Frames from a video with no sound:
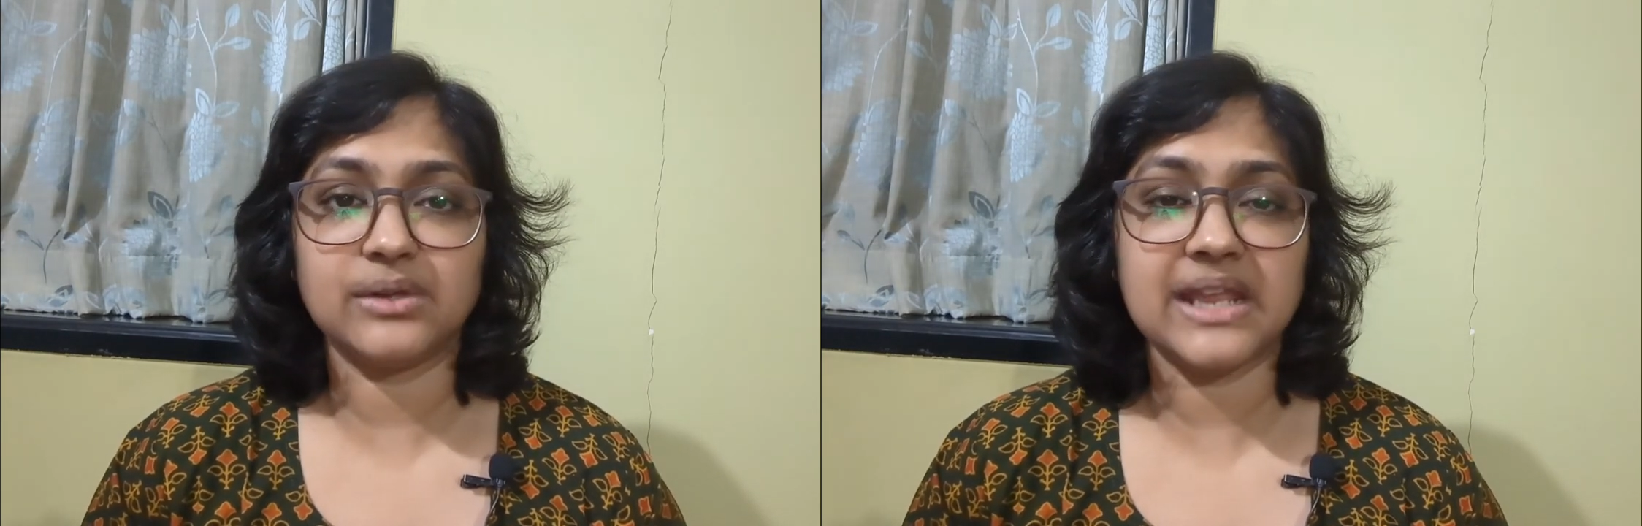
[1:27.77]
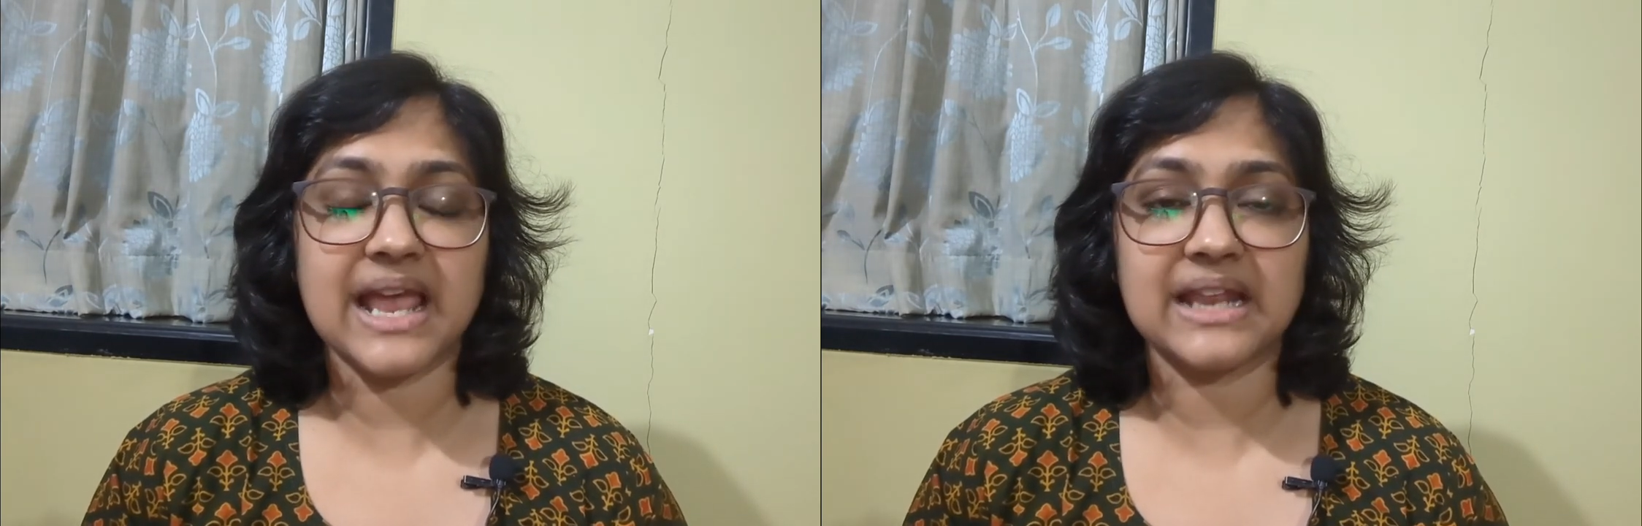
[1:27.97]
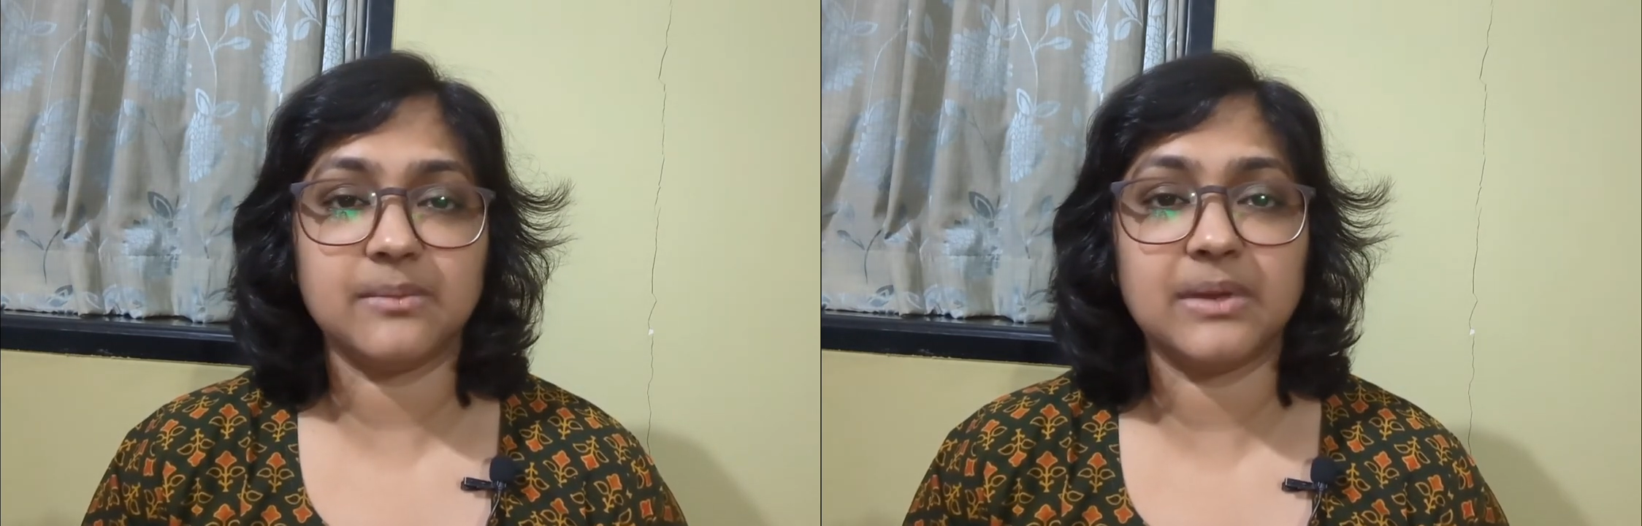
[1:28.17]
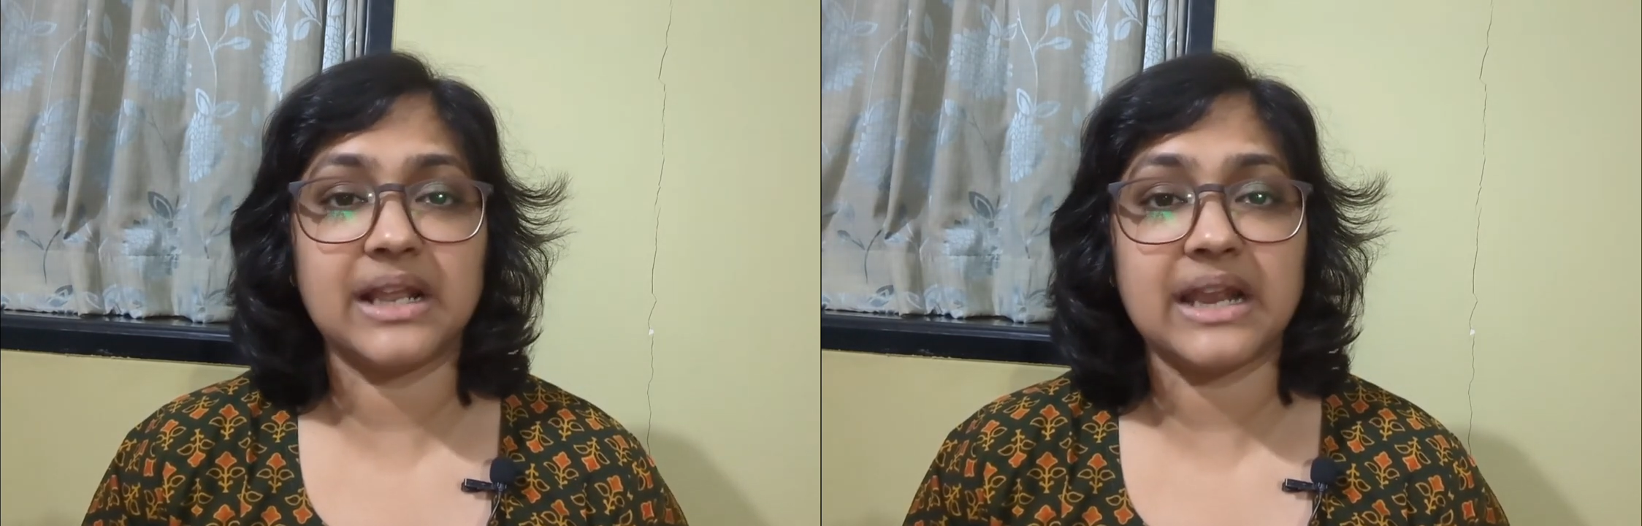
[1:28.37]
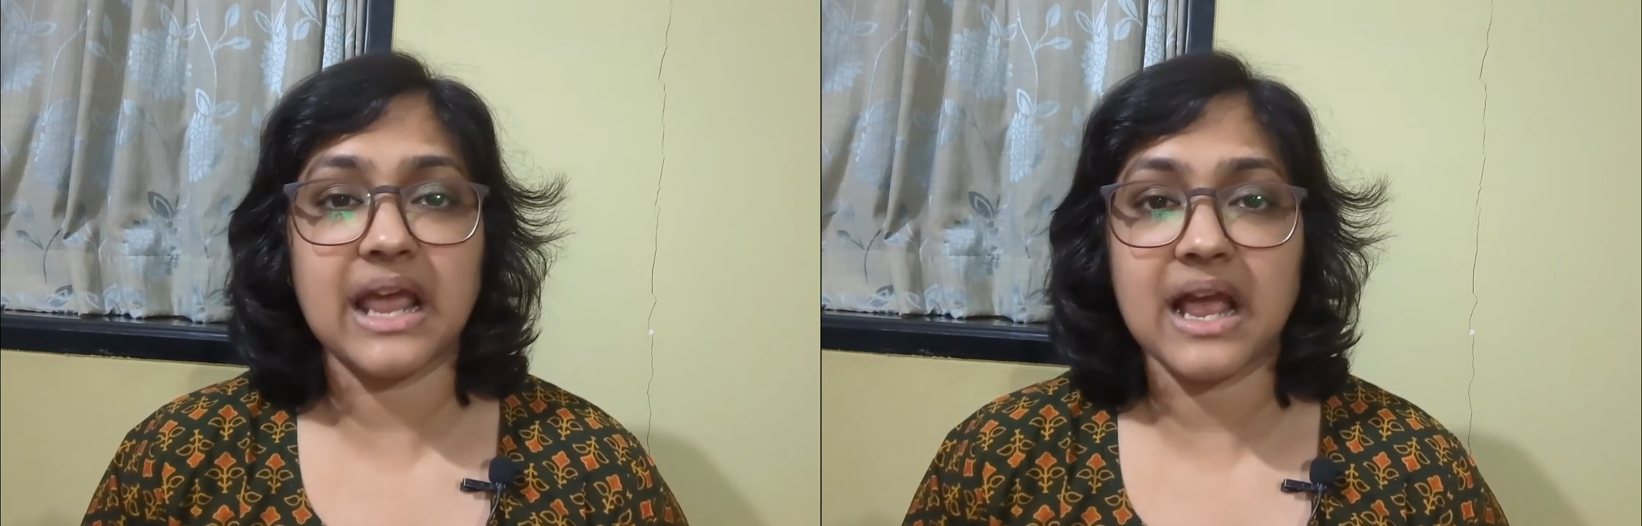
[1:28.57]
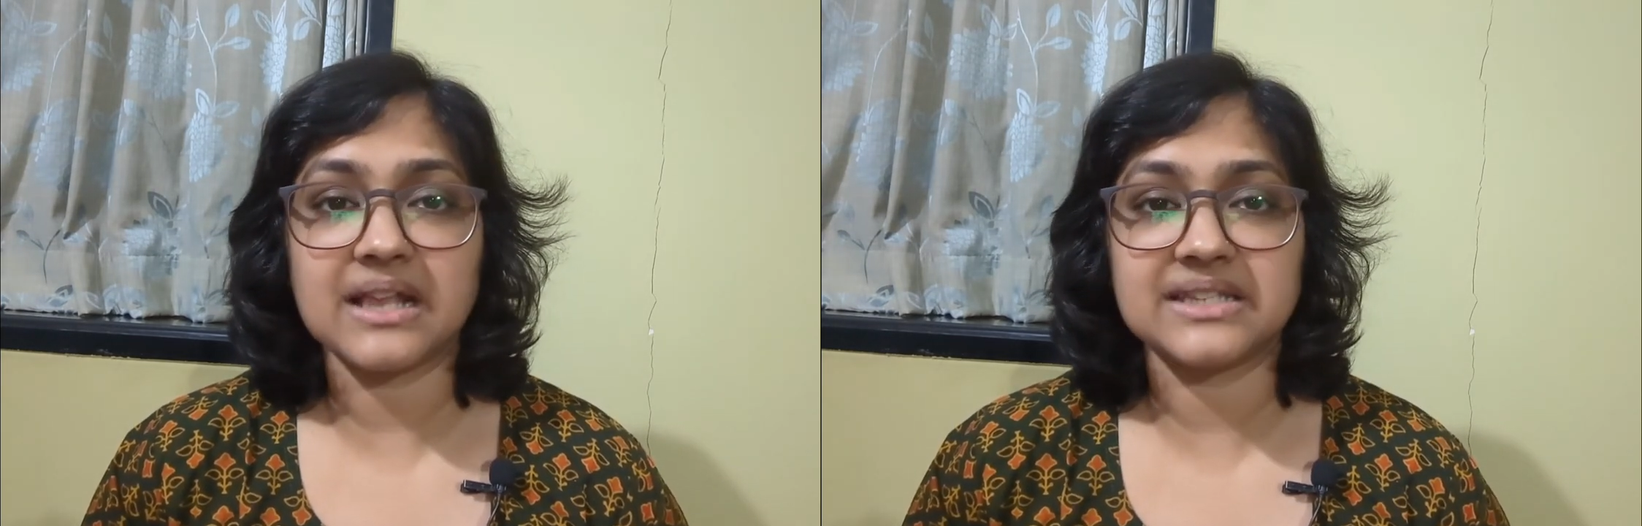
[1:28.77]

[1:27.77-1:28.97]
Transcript: to the animal and I